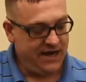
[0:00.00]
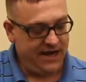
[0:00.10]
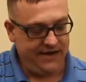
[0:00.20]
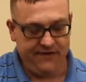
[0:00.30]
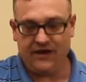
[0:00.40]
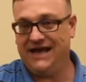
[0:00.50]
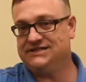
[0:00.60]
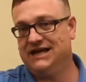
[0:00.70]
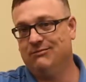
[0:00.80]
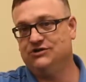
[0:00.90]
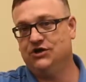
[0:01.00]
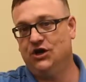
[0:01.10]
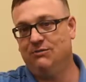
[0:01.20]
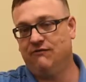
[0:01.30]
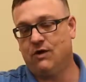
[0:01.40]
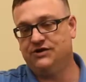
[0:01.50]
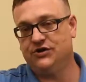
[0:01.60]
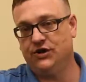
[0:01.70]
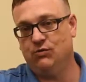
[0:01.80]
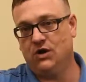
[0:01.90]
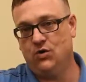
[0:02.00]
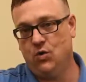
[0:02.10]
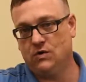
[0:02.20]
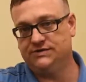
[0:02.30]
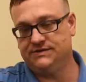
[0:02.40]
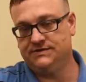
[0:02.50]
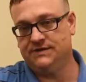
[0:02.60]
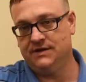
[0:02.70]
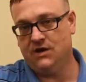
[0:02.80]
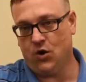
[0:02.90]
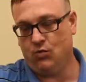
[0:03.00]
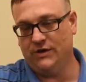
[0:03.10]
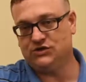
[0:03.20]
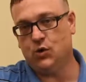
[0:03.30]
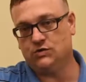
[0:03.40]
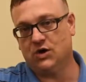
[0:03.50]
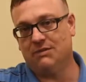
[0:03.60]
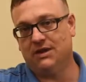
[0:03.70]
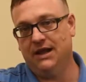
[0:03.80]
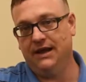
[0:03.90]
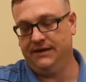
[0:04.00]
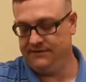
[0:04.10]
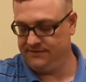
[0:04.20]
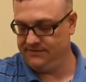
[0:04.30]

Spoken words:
And the last thing I'm going to show you before I show you what chords or which chords we're going to play